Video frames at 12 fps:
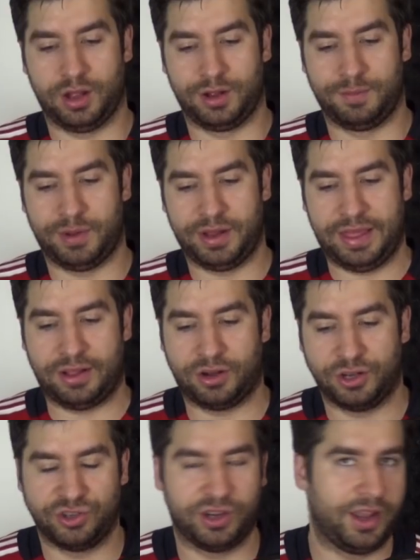By that
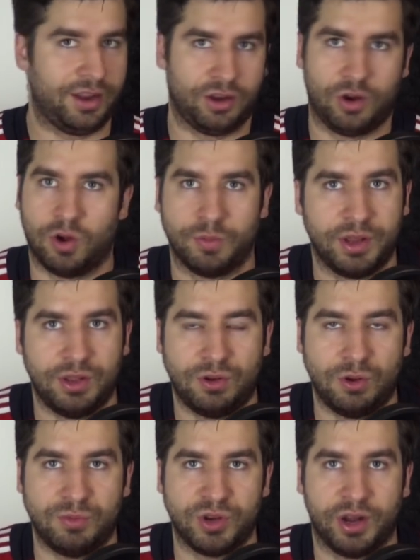logic, I could go on my
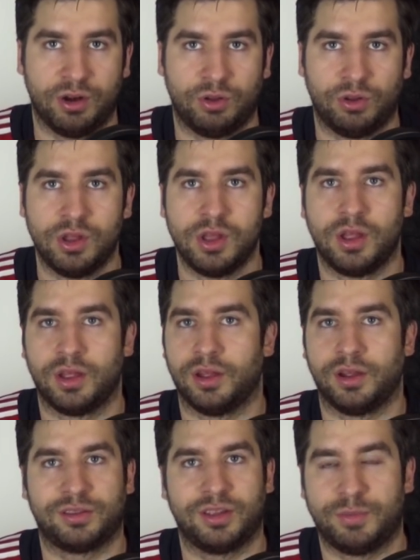YouTube channel,
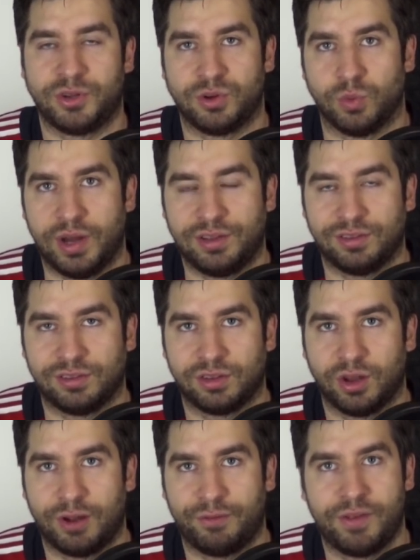say a bunch of racist
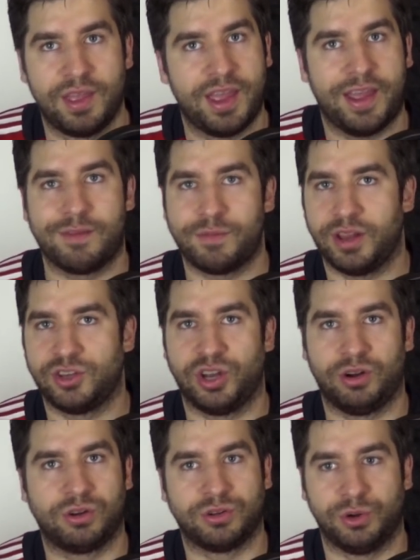stuff, have my
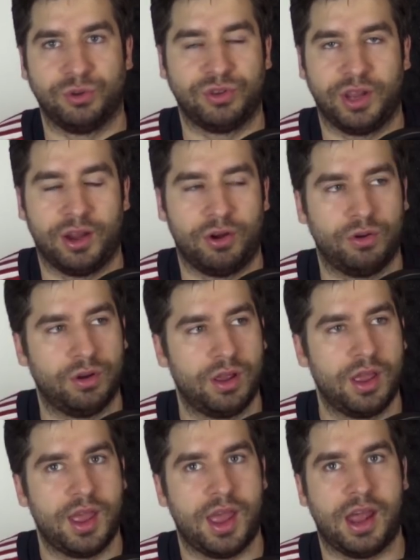channel closed down,
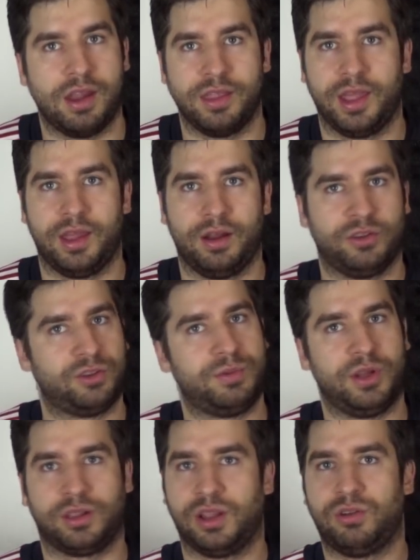and then I'll just
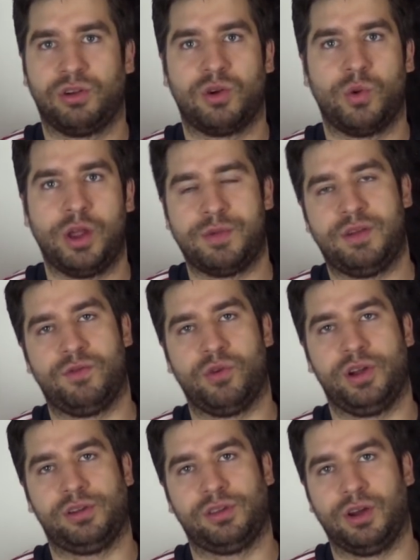be like, they took away my
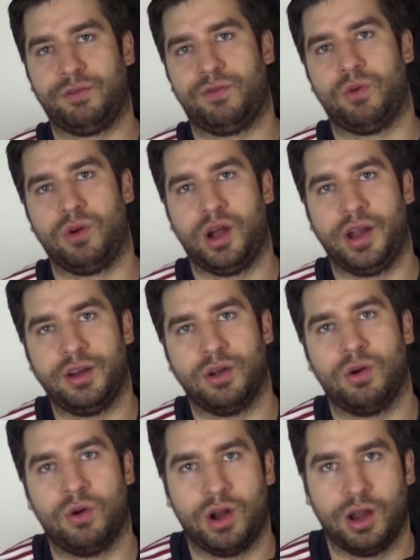voice, therefore I
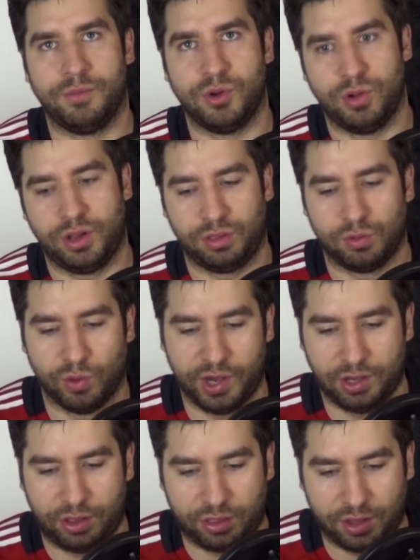know I'm doing the
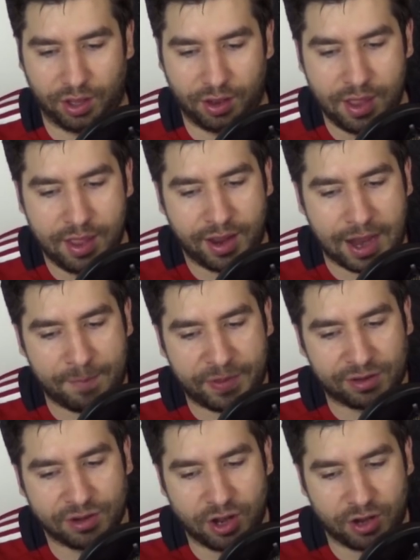right thing. Cap,
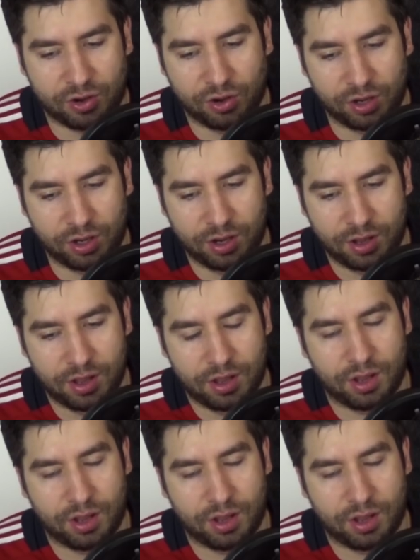that's not good.